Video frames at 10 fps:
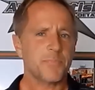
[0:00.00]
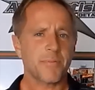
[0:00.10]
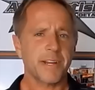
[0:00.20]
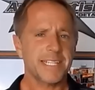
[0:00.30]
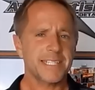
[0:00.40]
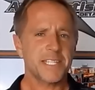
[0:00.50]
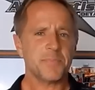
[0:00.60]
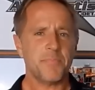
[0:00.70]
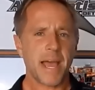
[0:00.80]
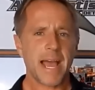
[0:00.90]
brings us
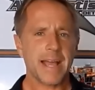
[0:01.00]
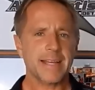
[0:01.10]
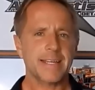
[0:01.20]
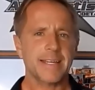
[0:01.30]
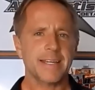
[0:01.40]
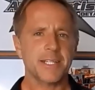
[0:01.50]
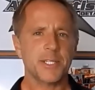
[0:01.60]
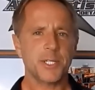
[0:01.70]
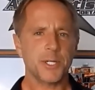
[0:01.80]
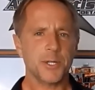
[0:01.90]
back
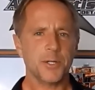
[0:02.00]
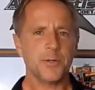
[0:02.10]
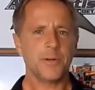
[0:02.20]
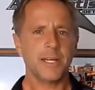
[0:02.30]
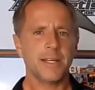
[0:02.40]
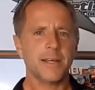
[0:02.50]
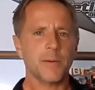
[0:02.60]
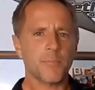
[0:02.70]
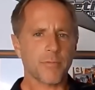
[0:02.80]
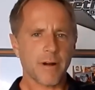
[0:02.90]
to
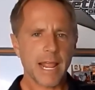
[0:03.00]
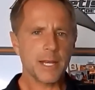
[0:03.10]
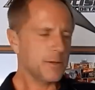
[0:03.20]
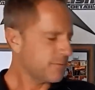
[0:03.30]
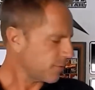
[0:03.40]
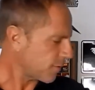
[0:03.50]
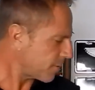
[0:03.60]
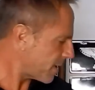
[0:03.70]
brand new floor